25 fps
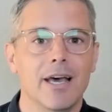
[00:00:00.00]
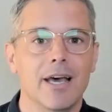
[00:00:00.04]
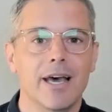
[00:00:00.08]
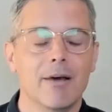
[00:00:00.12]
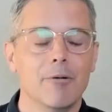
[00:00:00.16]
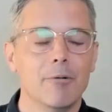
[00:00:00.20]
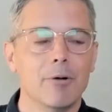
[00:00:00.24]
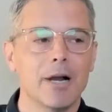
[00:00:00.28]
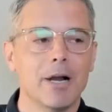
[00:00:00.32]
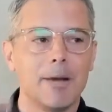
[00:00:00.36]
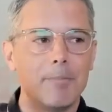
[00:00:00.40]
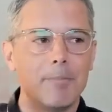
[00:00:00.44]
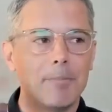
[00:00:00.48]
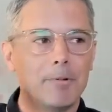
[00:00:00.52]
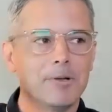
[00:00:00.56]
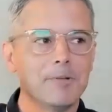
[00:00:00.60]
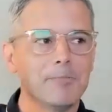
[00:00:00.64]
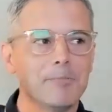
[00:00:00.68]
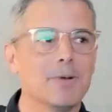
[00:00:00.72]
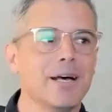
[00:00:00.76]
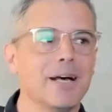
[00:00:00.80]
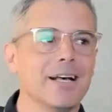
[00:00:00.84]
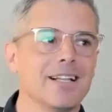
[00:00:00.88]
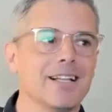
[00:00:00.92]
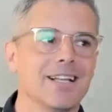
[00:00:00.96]
And when I
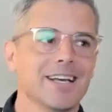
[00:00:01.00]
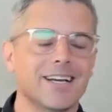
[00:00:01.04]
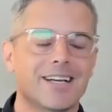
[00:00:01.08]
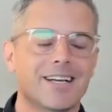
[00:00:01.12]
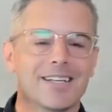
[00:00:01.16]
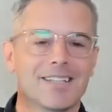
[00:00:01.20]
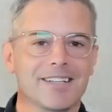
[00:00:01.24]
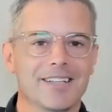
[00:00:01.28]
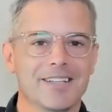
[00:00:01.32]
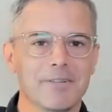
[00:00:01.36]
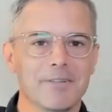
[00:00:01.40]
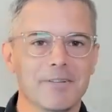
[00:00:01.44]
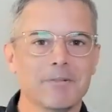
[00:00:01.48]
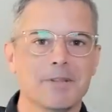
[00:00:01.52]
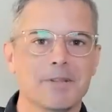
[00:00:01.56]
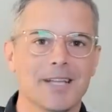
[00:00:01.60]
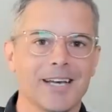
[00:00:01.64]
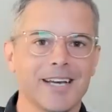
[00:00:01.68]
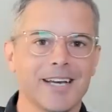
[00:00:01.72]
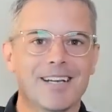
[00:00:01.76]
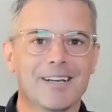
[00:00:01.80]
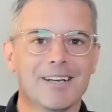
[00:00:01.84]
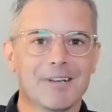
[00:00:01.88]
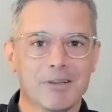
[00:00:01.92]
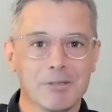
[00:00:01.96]
put my like
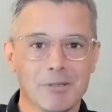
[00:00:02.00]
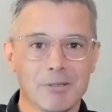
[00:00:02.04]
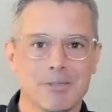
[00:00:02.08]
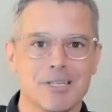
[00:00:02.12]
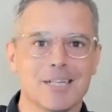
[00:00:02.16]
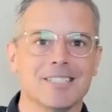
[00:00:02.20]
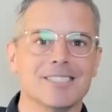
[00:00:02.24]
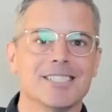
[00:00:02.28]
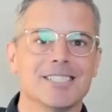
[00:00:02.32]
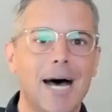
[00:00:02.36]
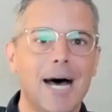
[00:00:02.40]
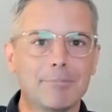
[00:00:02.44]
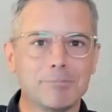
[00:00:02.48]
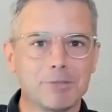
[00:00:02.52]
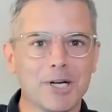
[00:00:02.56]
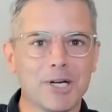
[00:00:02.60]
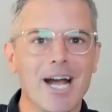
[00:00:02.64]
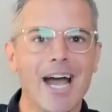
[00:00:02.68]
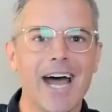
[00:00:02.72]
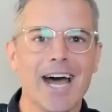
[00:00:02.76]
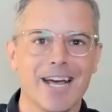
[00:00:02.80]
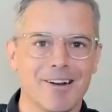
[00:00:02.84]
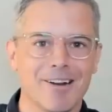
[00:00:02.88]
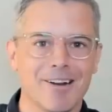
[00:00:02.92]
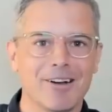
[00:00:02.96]
adopter
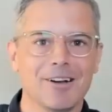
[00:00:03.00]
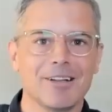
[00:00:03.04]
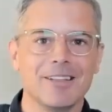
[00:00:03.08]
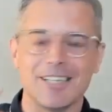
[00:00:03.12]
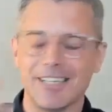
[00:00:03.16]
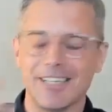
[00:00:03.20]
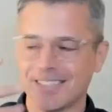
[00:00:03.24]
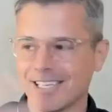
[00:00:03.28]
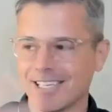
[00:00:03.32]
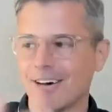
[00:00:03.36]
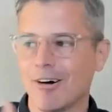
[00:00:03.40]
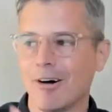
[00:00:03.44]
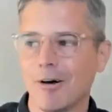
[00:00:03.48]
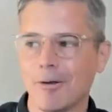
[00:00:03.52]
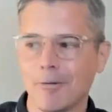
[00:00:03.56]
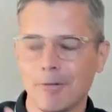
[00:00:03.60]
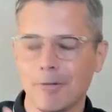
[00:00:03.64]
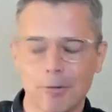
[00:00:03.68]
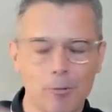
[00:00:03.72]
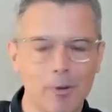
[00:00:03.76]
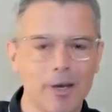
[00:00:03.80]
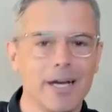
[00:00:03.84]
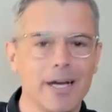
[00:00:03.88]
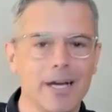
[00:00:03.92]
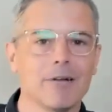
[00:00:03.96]
hat on, like that, all
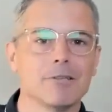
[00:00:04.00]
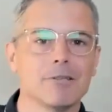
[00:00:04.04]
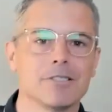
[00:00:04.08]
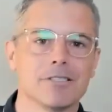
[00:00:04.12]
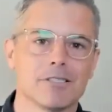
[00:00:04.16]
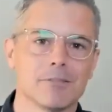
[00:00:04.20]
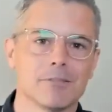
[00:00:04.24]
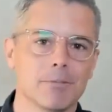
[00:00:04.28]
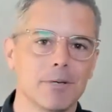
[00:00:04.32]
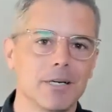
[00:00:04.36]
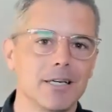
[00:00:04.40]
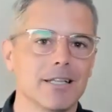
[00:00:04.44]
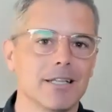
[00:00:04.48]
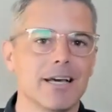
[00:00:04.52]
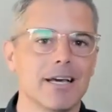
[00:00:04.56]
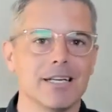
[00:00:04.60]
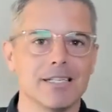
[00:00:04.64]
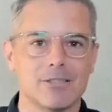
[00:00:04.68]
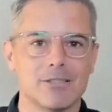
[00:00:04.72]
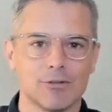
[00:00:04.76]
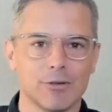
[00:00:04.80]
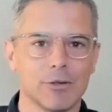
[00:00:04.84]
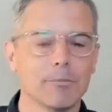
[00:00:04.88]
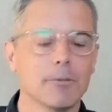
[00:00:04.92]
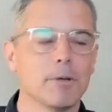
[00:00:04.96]
the way I was explaining that
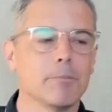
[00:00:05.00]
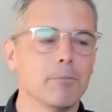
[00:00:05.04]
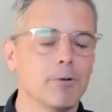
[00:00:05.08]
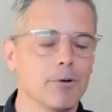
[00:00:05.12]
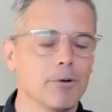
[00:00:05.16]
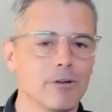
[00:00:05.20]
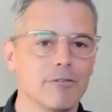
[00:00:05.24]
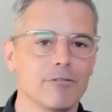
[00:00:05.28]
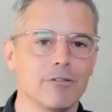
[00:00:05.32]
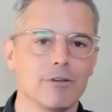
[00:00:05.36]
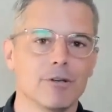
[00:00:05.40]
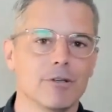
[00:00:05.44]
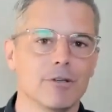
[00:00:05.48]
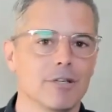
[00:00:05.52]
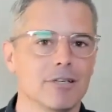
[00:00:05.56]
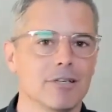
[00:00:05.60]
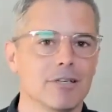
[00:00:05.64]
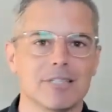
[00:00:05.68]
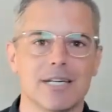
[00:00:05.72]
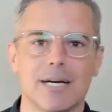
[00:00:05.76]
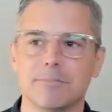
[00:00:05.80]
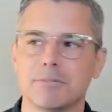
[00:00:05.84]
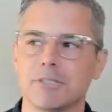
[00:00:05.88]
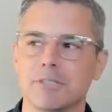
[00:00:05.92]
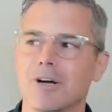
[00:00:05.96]
is from the point of view of the
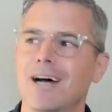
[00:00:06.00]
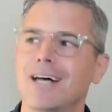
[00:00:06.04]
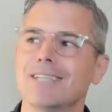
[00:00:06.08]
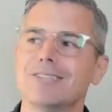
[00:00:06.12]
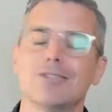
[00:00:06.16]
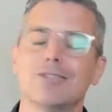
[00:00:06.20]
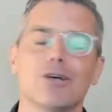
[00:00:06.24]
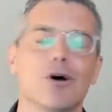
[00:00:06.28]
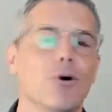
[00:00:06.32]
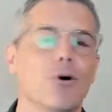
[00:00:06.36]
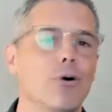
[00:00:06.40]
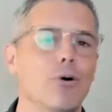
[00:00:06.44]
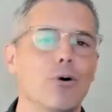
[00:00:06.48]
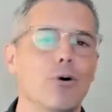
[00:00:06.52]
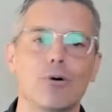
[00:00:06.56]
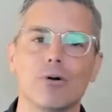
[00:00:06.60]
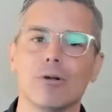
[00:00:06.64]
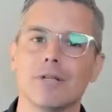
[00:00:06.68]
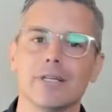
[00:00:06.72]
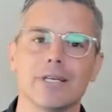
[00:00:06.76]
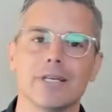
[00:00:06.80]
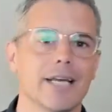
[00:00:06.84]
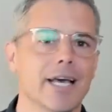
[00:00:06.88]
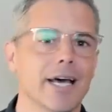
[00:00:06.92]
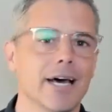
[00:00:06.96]
adopter, I
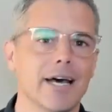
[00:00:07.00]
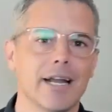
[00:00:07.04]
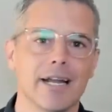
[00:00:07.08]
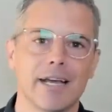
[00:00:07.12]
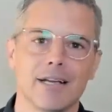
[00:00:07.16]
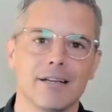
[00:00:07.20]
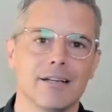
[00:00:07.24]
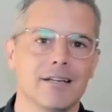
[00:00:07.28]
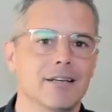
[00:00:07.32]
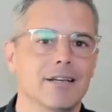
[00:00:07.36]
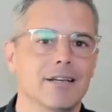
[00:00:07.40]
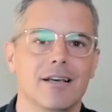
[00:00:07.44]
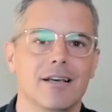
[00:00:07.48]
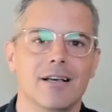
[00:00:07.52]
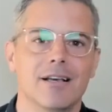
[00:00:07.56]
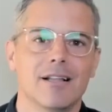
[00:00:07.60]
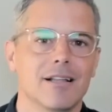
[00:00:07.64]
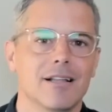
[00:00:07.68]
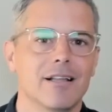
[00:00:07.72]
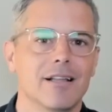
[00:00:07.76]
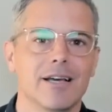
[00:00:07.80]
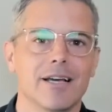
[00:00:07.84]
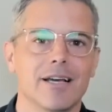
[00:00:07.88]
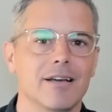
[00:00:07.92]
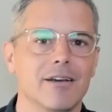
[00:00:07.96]
totally get it.
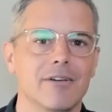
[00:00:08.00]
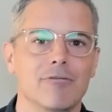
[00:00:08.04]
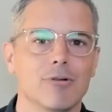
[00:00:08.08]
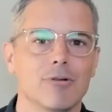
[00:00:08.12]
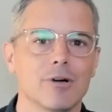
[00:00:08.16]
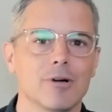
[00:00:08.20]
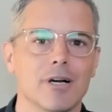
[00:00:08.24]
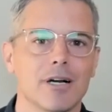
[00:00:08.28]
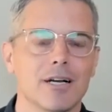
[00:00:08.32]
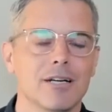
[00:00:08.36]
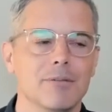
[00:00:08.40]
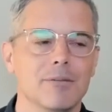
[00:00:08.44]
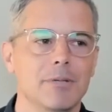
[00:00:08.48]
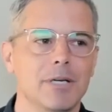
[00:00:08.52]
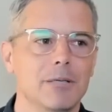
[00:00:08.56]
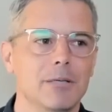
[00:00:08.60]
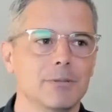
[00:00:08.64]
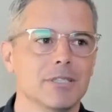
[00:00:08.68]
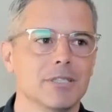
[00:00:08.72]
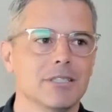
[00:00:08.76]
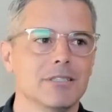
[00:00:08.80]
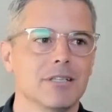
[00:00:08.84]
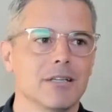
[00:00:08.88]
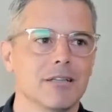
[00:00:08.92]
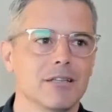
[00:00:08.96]
Like, if we're not going to be
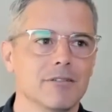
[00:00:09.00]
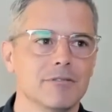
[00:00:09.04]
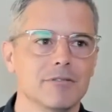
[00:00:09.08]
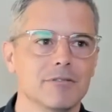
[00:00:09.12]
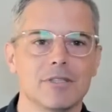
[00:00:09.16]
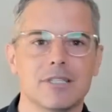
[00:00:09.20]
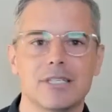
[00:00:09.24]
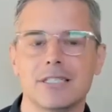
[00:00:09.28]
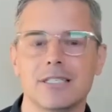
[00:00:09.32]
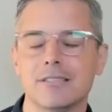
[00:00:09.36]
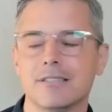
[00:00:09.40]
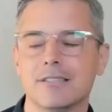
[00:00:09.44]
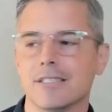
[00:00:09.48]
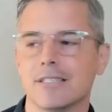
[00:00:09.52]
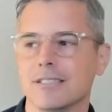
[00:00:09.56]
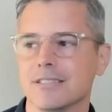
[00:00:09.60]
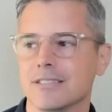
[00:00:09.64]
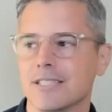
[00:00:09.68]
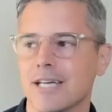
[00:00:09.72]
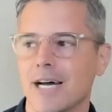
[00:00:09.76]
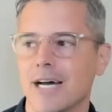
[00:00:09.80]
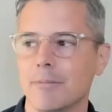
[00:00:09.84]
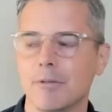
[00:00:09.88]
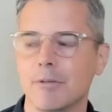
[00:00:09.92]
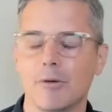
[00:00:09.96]
able to deliver things in a
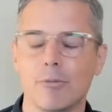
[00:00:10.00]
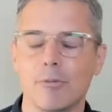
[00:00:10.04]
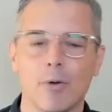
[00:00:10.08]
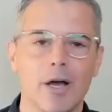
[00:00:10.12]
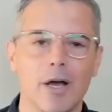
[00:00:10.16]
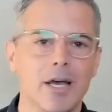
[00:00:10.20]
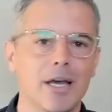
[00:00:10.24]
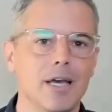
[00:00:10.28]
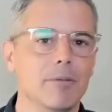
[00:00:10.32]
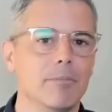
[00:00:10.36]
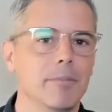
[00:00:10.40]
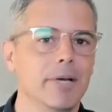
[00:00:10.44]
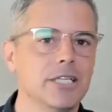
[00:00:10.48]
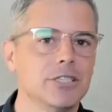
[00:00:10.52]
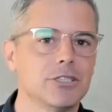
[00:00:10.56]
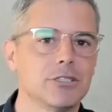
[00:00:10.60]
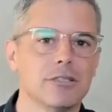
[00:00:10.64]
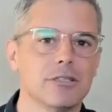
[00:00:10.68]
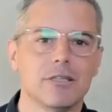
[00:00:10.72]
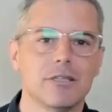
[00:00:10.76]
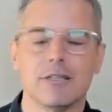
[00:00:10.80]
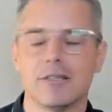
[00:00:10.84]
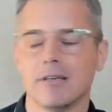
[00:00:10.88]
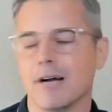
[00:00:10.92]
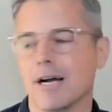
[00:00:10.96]
timely way and make
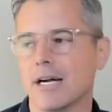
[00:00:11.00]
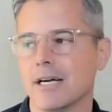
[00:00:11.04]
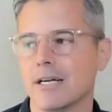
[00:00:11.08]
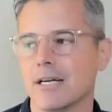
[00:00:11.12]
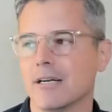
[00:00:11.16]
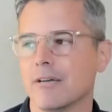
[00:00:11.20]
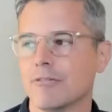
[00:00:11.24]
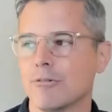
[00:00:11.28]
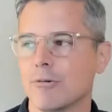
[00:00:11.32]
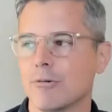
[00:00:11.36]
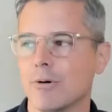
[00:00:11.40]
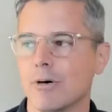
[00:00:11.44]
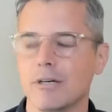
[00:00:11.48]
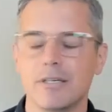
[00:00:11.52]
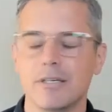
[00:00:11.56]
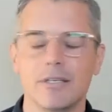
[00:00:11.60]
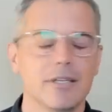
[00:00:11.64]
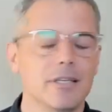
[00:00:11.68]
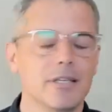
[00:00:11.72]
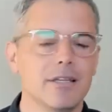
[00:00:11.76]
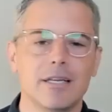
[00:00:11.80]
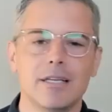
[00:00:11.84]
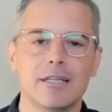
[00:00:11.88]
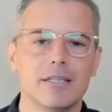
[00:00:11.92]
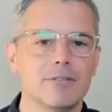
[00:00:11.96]
sure that they're high enough quality,
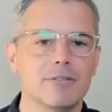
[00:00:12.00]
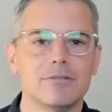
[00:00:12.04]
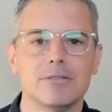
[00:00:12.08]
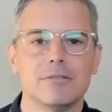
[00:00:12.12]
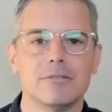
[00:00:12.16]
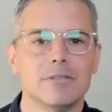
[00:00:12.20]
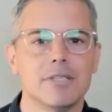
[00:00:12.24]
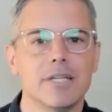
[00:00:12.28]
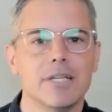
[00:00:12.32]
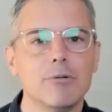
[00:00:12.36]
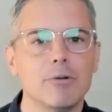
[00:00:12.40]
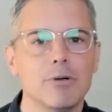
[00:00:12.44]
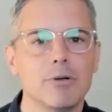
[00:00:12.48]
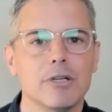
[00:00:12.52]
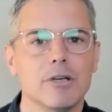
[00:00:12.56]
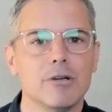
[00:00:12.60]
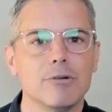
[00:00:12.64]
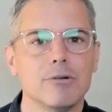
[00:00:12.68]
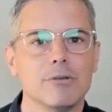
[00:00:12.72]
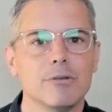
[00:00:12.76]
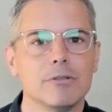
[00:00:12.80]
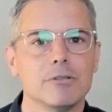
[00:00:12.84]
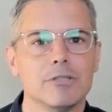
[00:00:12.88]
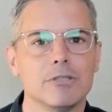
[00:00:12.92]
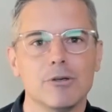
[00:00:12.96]
then they don't
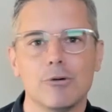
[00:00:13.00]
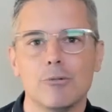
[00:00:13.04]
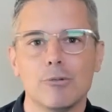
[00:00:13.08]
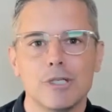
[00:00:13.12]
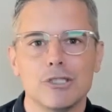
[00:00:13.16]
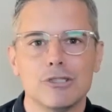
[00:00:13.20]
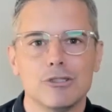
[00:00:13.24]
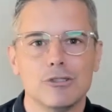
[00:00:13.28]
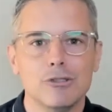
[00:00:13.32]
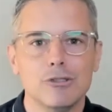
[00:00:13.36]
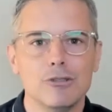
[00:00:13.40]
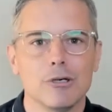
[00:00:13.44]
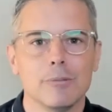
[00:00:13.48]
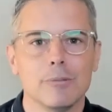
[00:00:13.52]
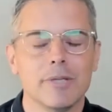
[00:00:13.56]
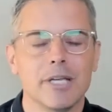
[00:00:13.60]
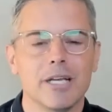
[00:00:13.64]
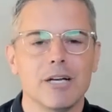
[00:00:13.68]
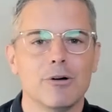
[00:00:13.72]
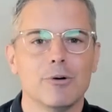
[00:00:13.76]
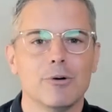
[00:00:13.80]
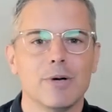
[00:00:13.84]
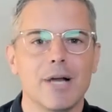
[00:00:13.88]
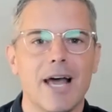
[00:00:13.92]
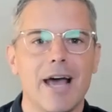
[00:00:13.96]
want to do them. They
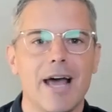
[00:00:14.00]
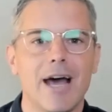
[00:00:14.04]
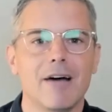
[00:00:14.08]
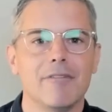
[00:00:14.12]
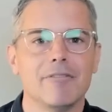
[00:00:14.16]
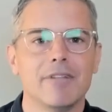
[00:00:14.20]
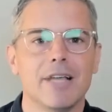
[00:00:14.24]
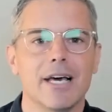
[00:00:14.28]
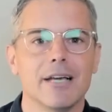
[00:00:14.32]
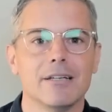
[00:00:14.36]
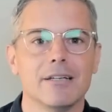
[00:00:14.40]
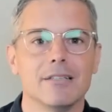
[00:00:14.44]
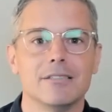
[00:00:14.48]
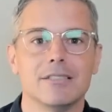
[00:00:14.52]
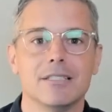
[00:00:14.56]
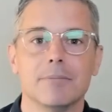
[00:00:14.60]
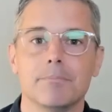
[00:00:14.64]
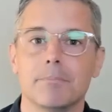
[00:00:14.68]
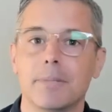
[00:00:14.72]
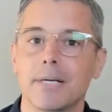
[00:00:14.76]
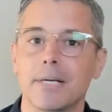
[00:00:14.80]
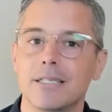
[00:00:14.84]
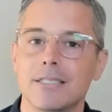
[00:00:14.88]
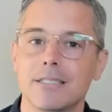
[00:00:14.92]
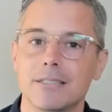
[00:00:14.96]
don't want to have that
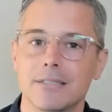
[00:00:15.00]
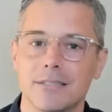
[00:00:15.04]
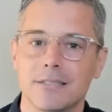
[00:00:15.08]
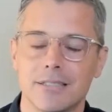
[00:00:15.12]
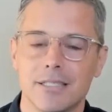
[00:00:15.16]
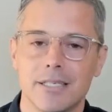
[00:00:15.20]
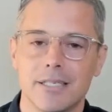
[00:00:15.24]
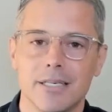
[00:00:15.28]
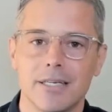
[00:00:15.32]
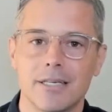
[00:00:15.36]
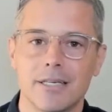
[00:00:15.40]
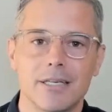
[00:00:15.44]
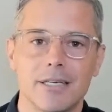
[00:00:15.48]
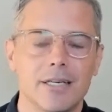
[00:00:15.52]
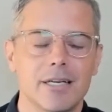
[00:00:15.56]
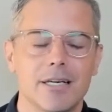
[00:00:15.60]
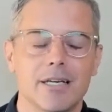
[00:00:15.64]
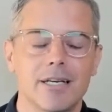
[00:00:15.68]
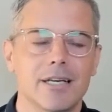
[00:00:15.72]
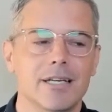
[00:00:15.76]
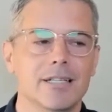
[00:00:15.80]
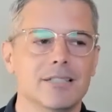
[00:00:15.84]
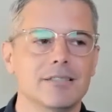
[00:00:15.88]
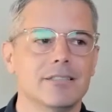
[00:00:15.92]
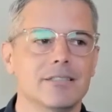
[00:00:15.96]
dependency.
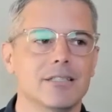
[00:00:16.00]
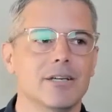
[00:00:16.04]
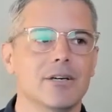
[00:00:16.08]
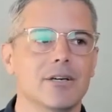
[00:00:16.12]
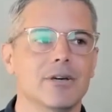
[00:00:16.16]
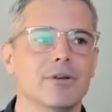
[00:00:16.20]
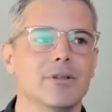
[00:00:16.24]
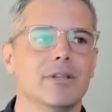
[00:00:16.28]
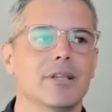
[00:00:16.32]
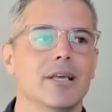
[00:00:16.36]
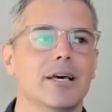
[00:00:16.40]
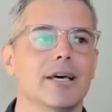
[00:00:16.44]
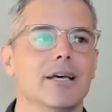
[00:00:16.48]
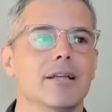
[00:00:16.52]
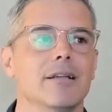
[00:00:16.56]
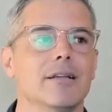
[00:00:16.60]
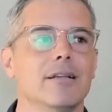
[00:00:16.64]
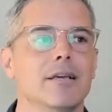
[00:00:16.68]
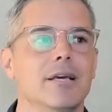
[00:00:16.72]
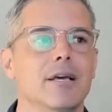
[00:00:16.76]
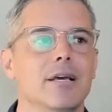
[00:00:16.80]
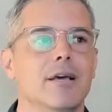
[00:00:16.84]
And so that